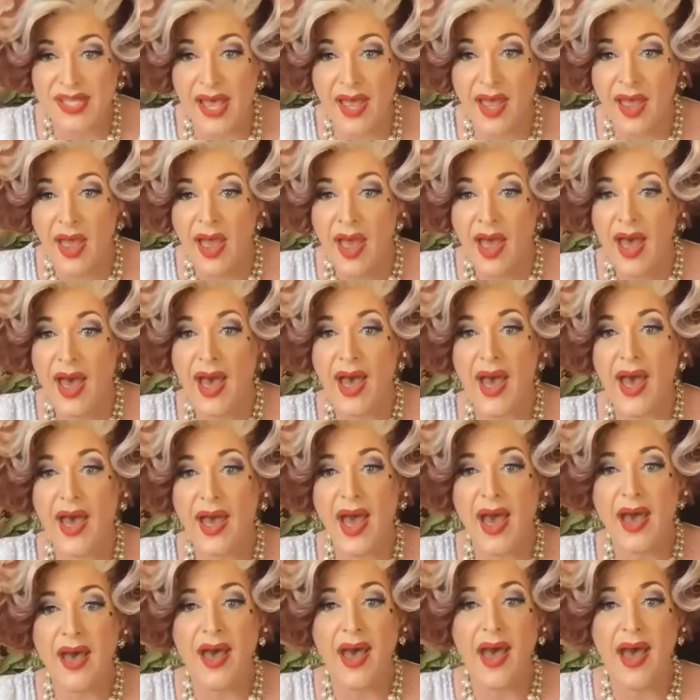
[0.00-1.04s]
I
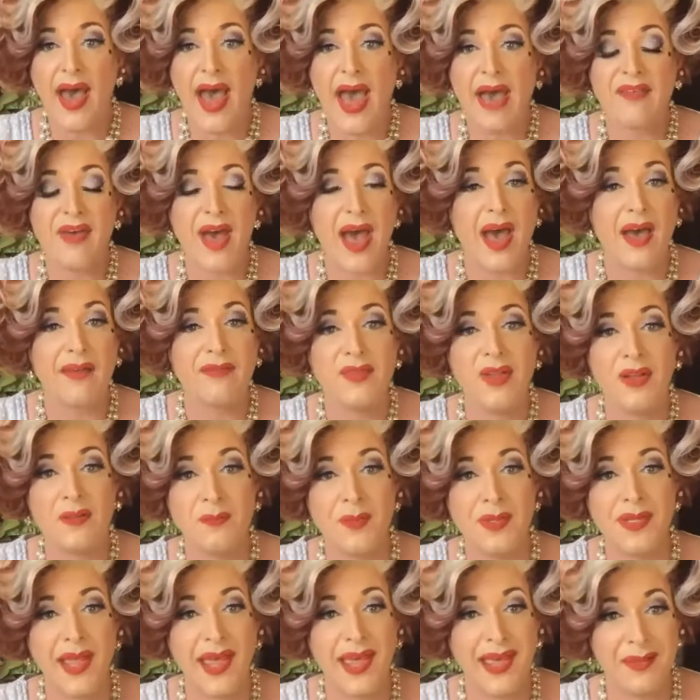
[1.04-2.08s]
have not
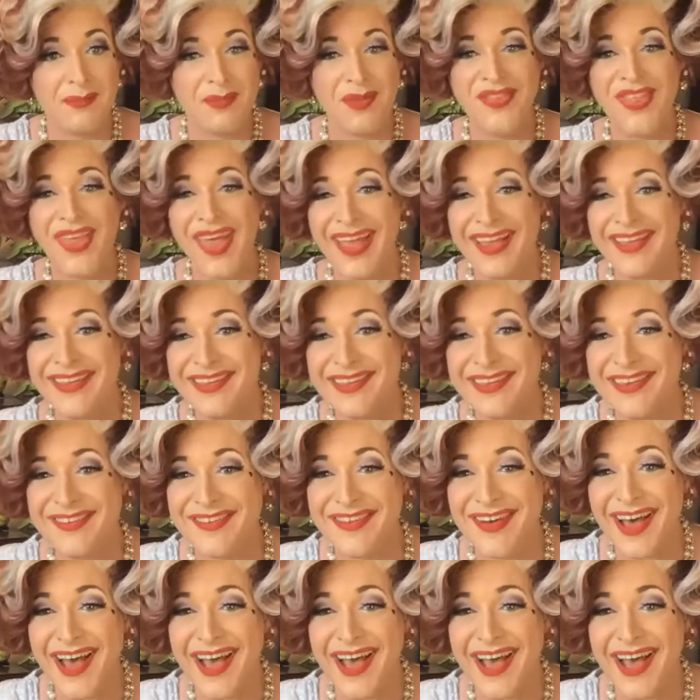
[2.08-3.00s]
been able. Thank you.